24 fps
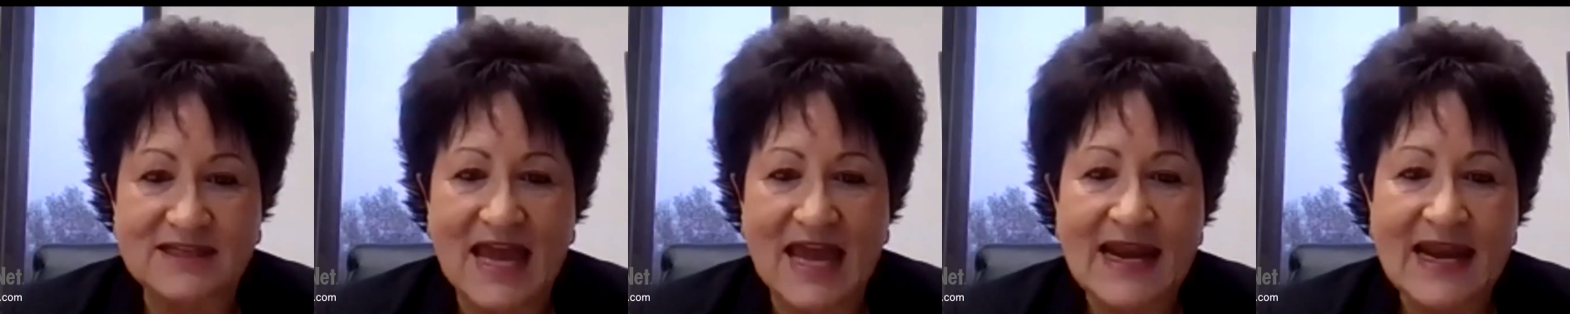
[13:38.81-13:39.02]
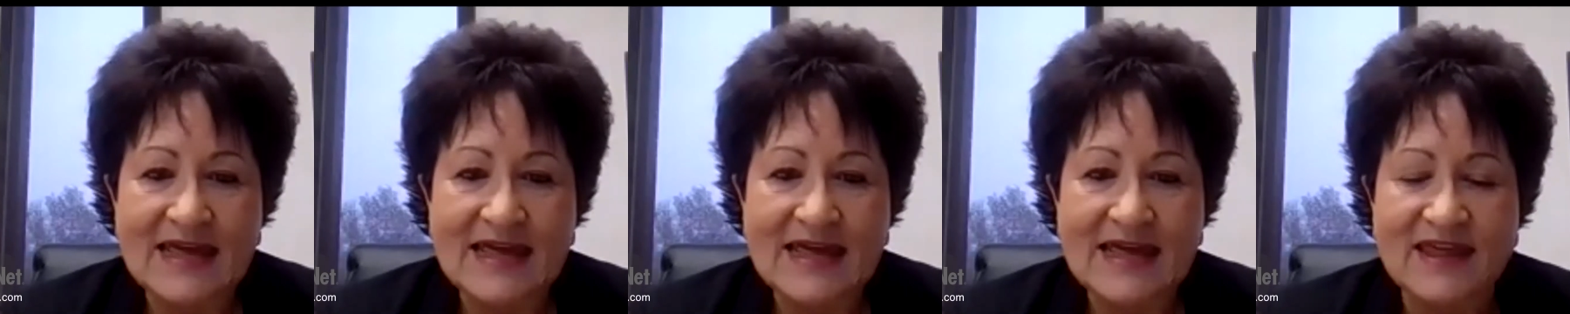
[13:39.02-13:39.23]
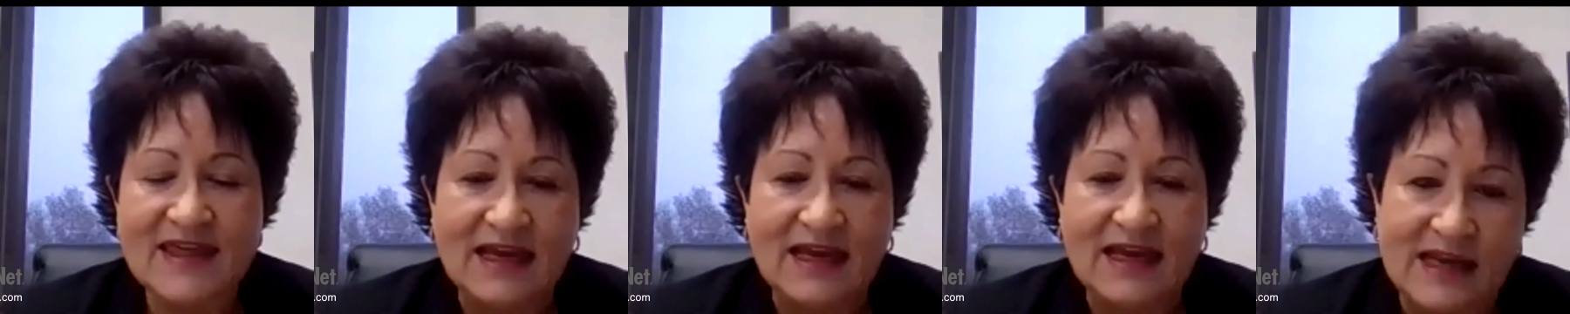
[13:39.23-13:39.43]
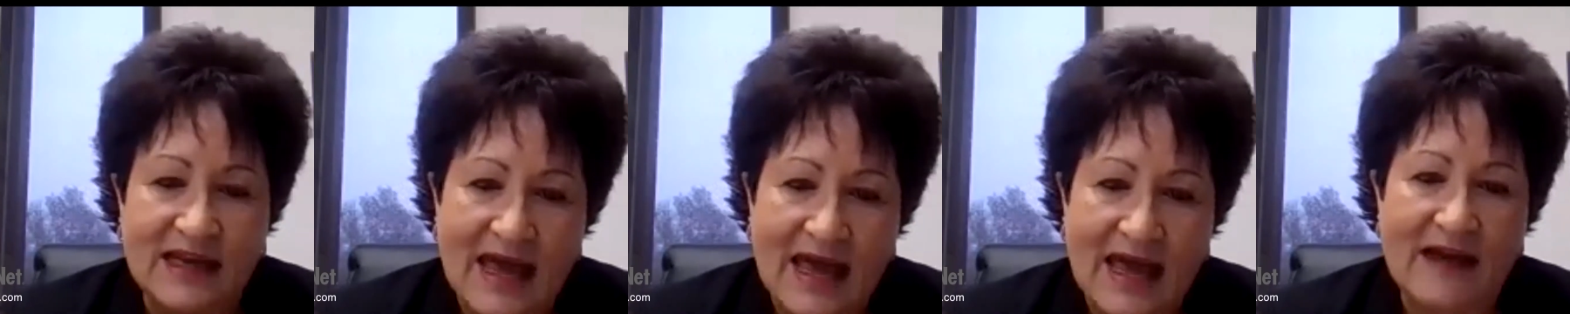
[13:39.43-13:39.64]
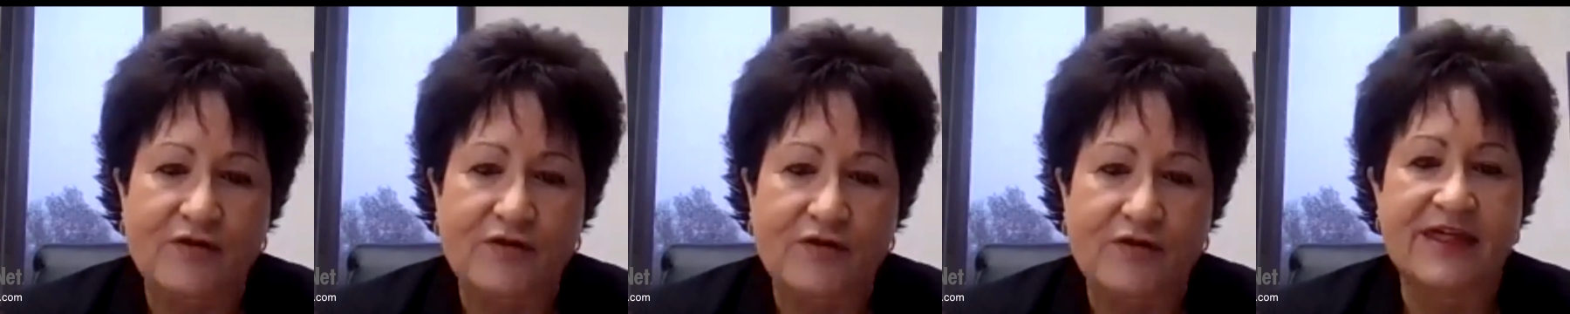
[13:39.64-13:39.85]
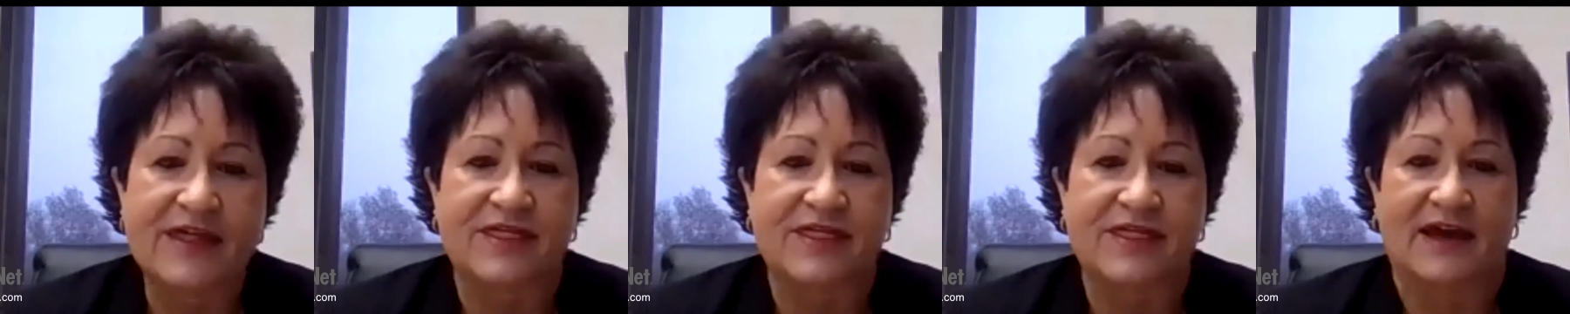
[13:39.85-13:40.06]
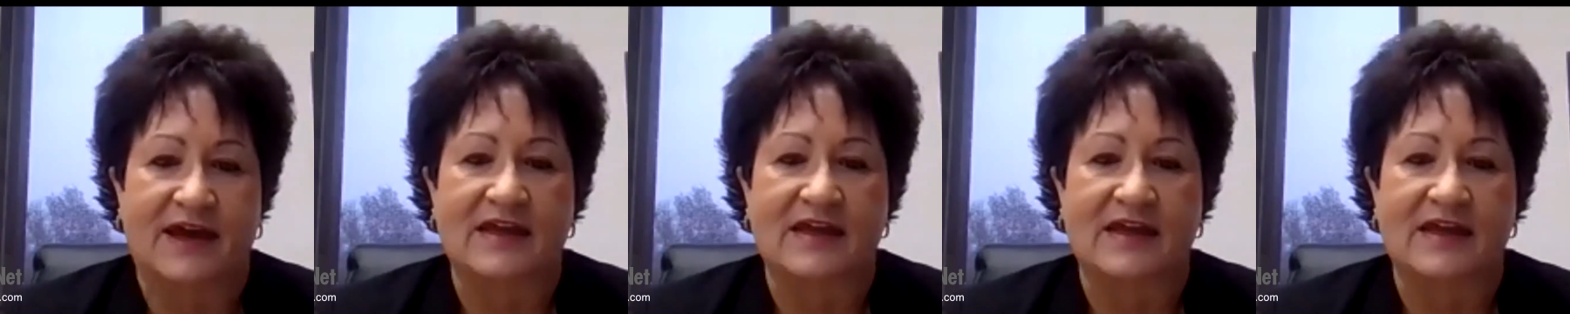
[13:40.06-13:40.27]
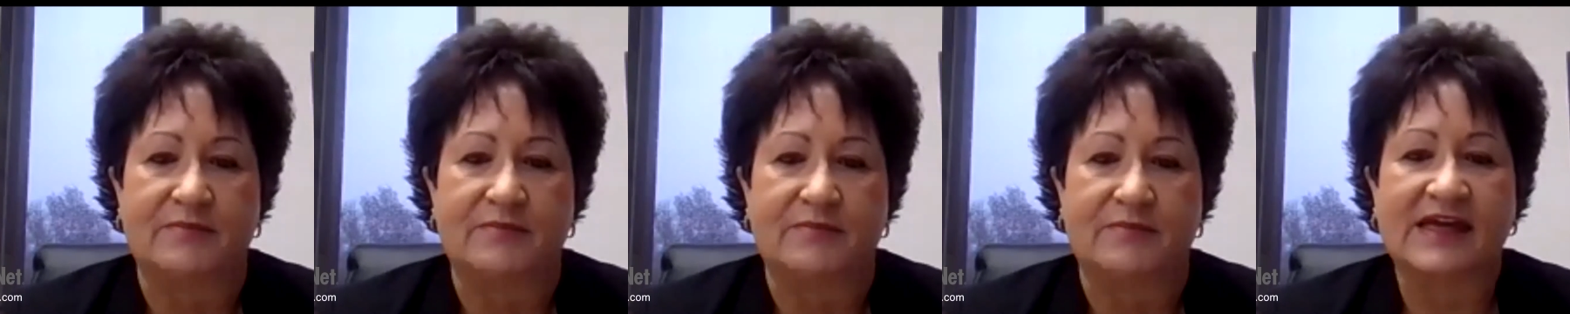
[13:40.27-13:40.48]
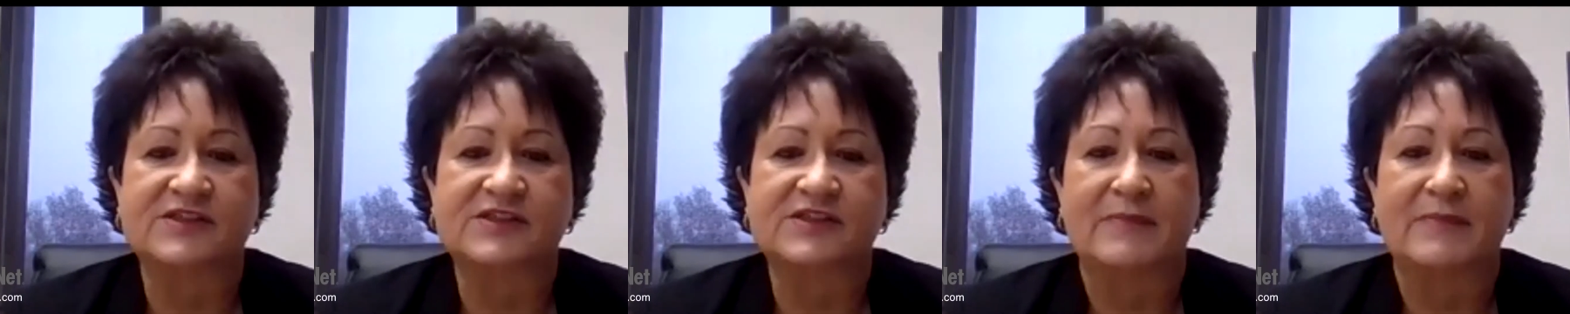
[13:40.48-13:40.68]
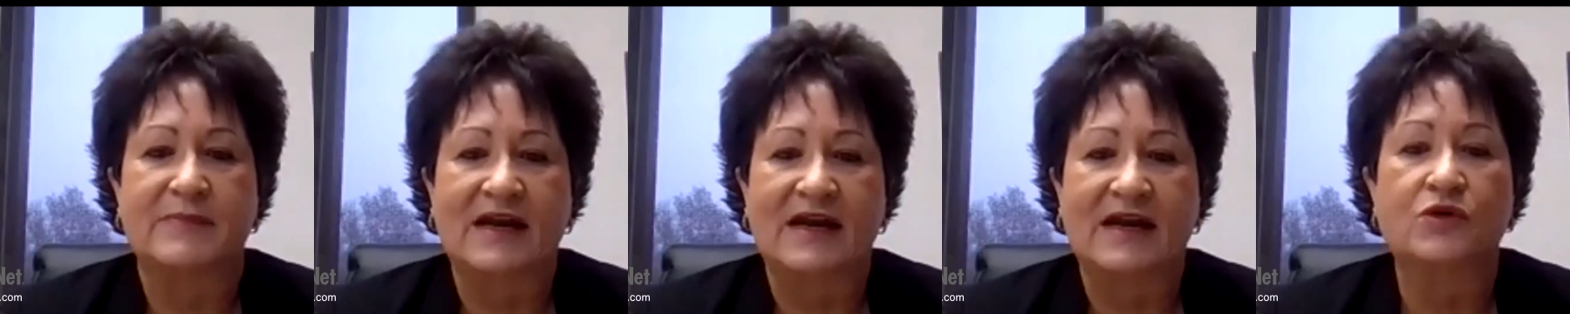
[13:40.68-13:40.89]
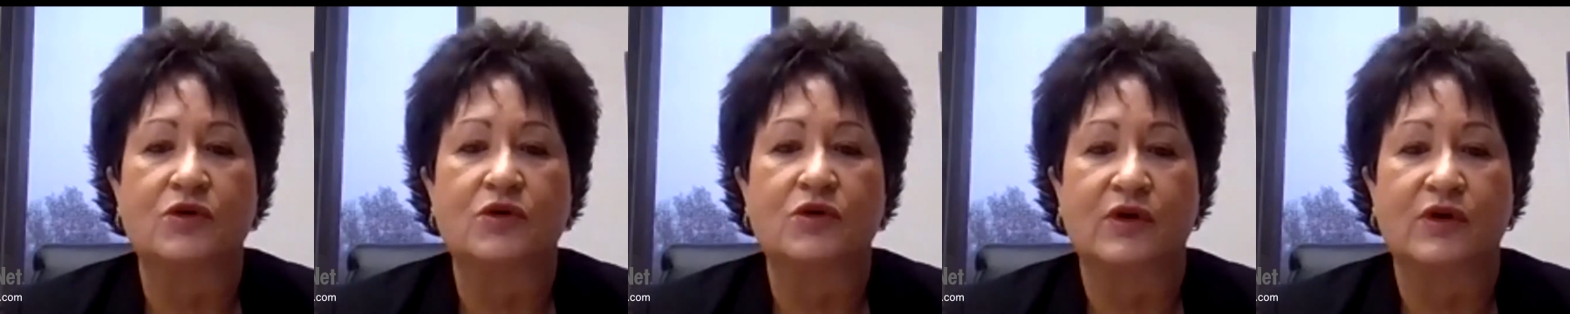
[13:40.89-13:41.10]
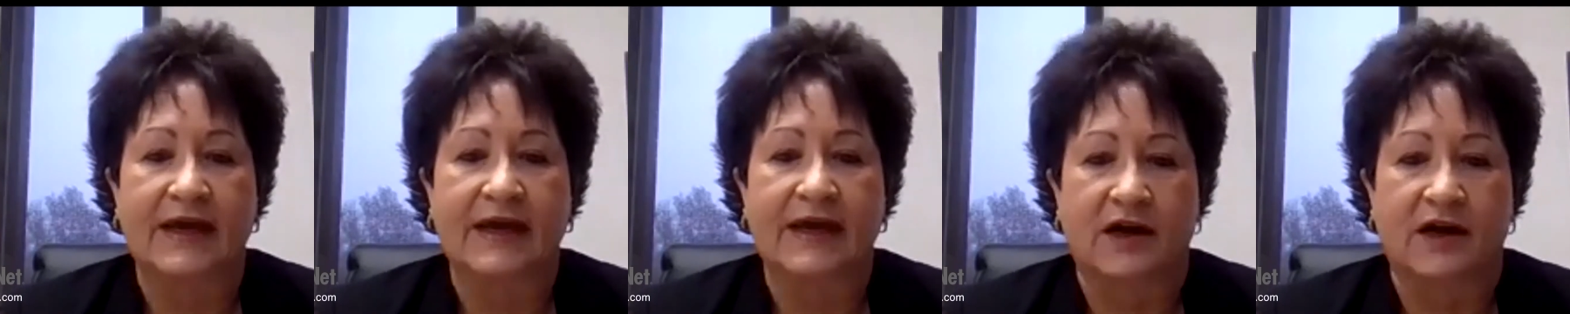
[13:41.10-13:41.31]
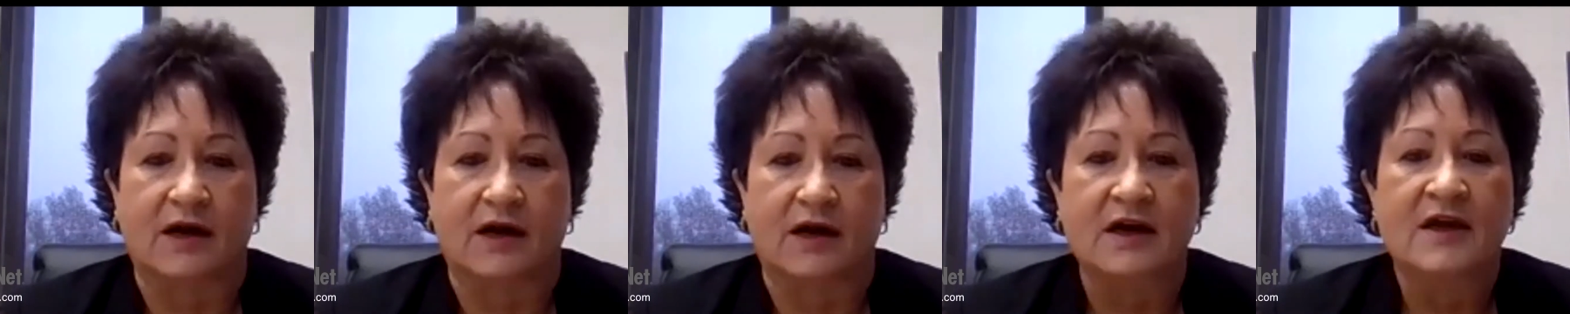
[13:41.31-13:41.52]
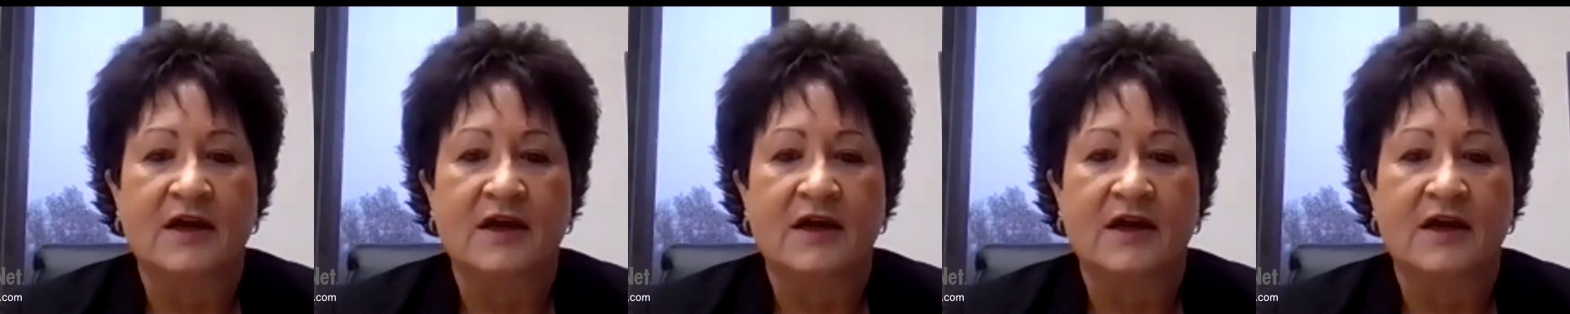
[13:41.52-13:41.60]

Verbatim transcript: anything and everything that makes medical care